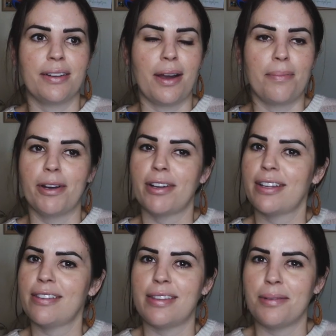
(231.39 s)

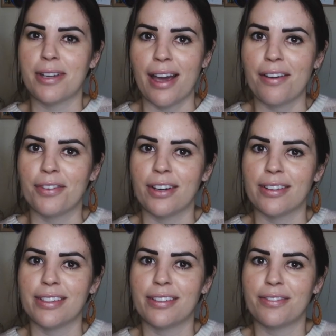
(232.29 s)
Americans seem to have
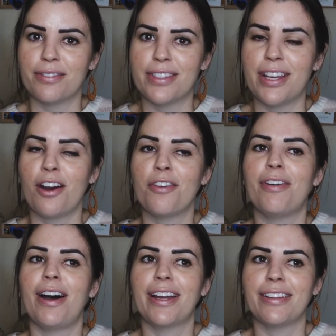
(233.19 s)
a
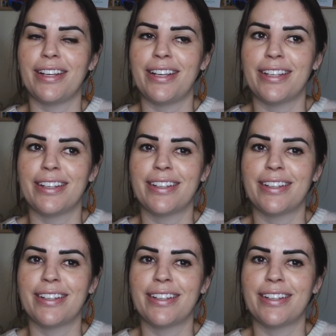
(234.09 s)
terrifyingly